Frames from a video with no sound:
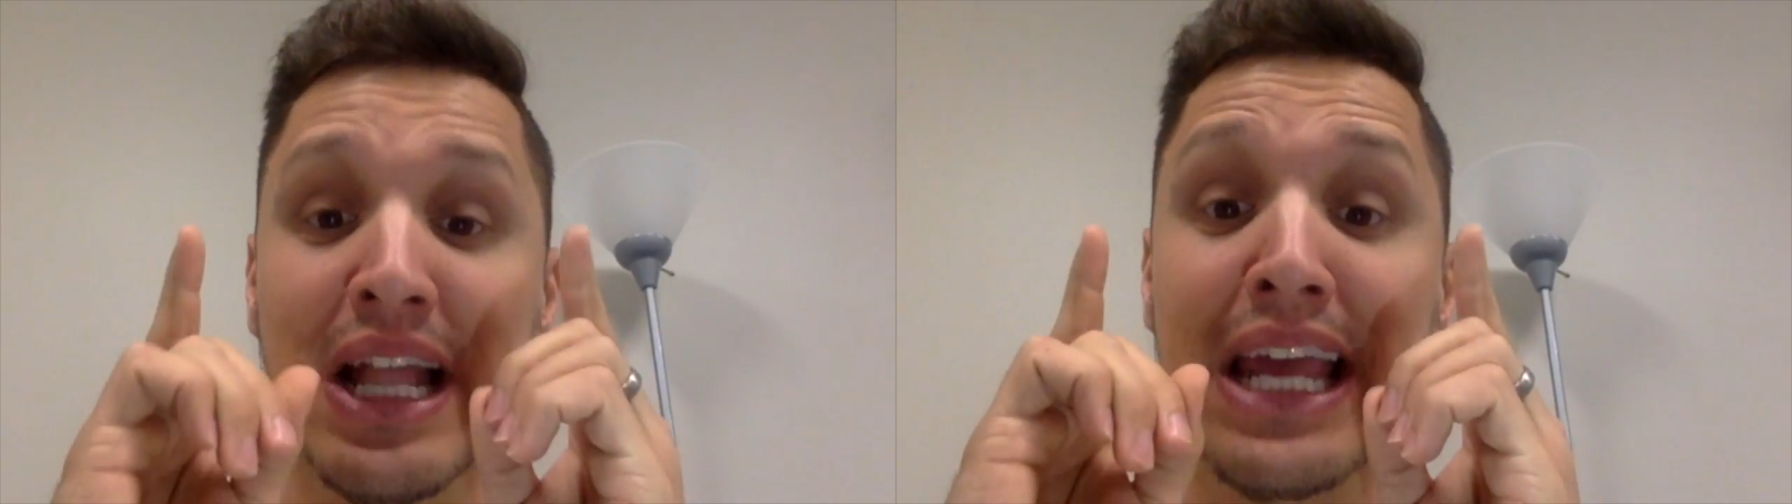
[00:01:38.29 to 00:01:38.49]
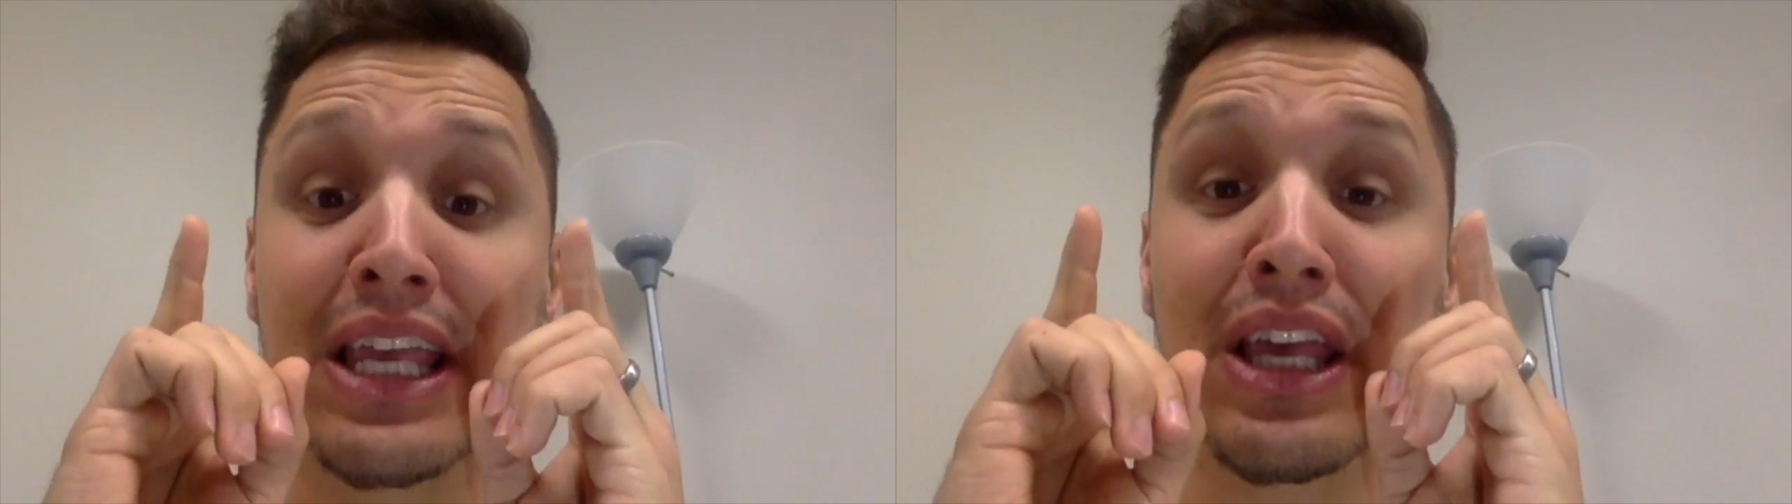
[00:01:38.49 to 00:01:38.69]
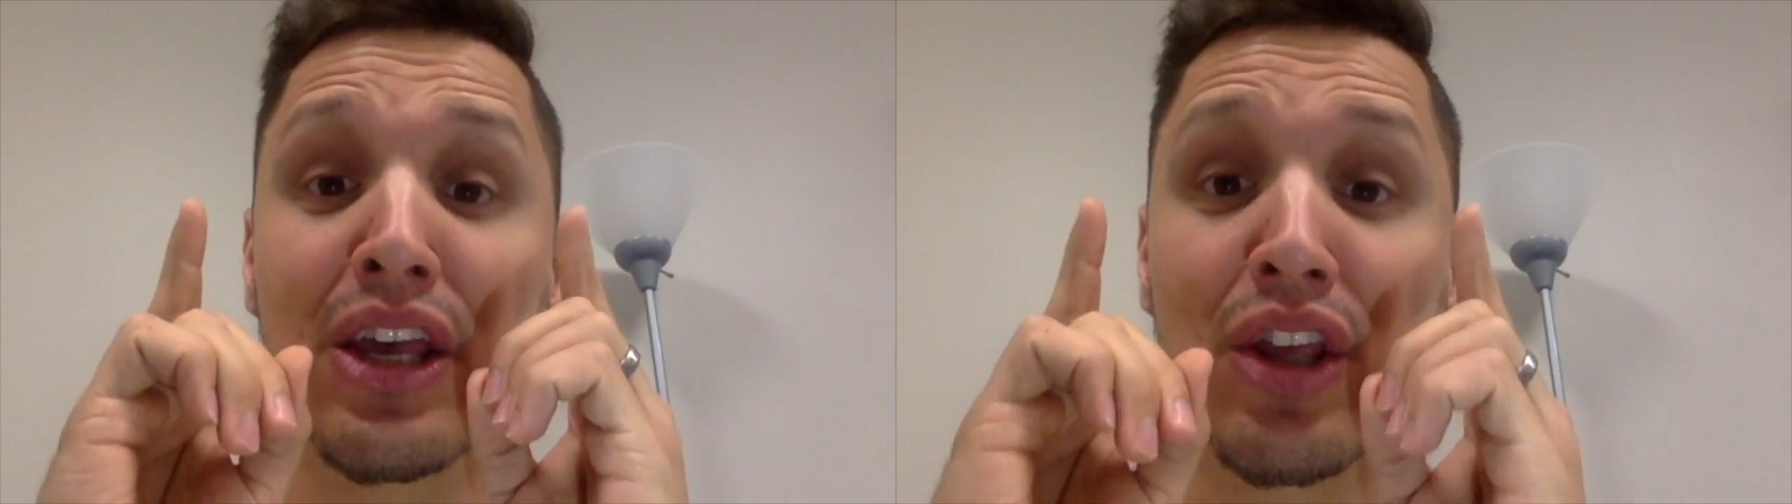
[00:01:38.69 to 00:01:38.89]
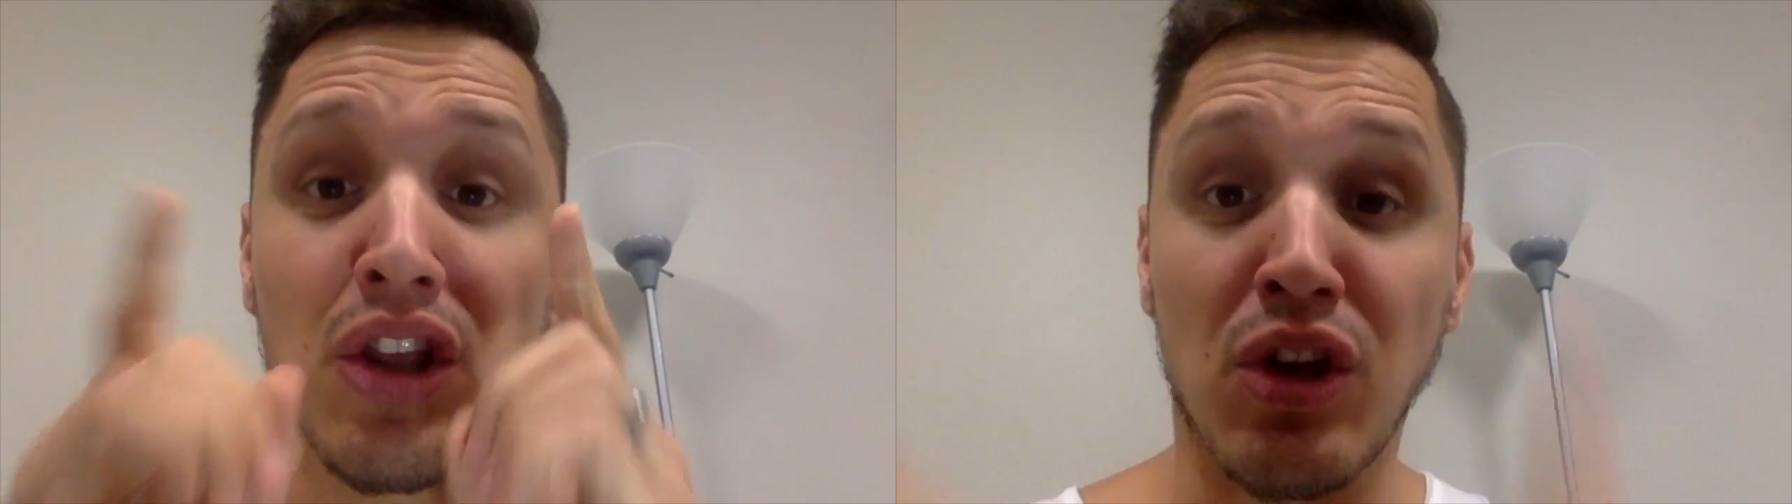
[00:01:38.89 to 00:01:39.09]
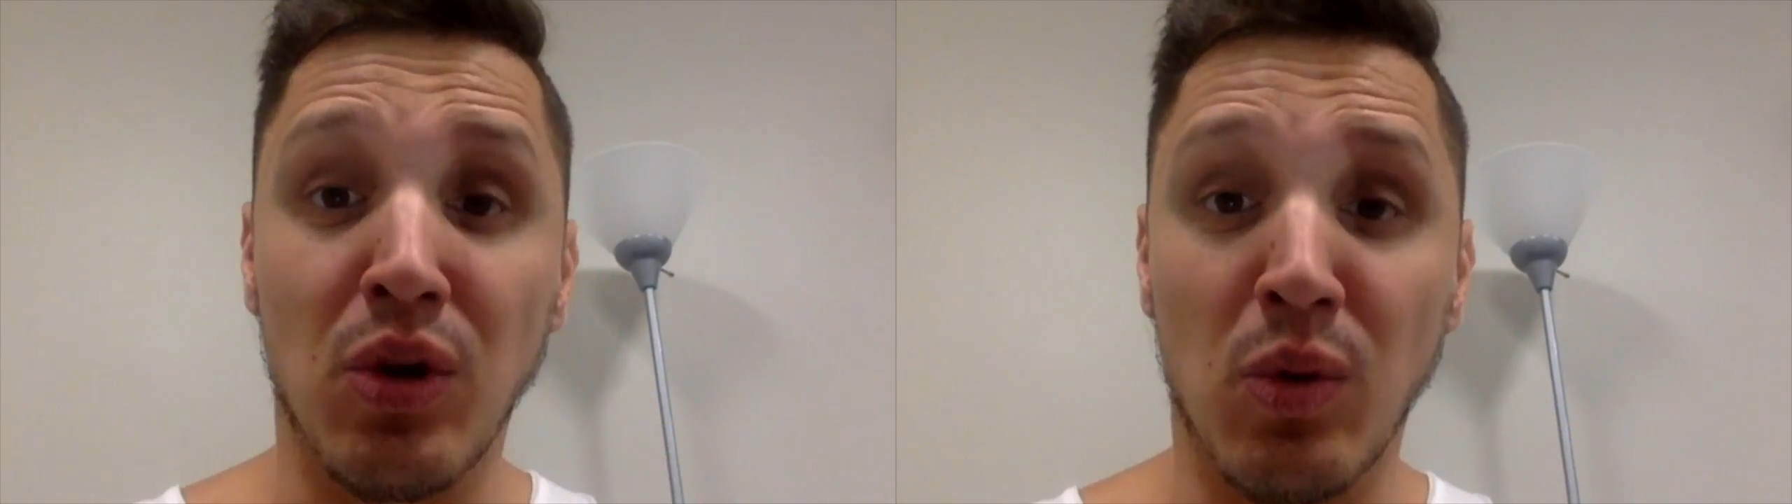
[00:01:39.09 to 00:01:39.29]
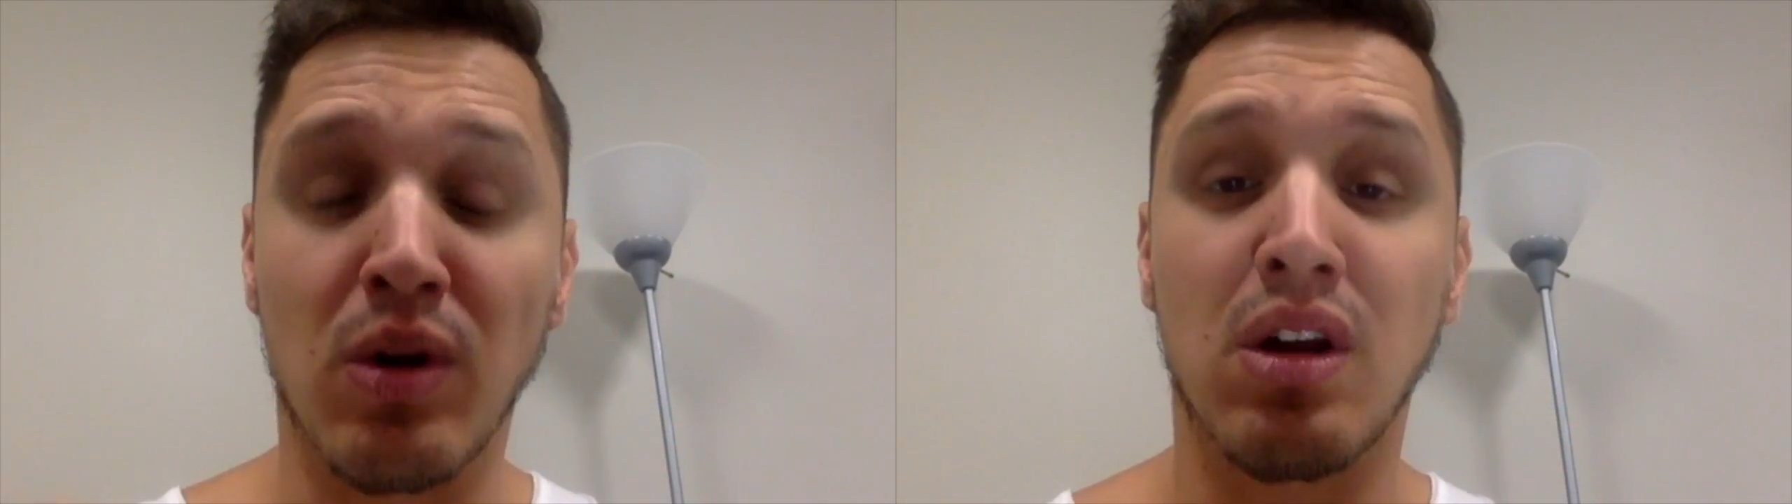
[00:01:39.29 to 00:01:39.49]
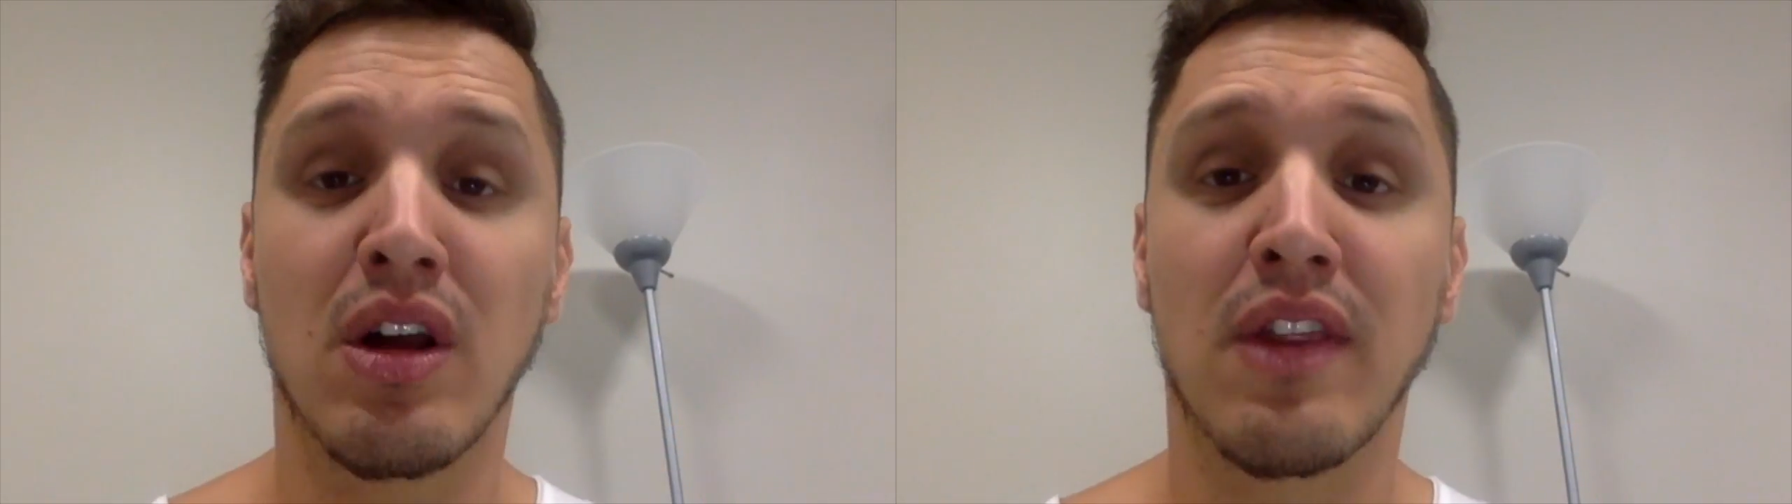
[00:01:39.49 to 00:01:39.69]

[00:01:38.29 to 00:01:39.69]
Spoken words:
like you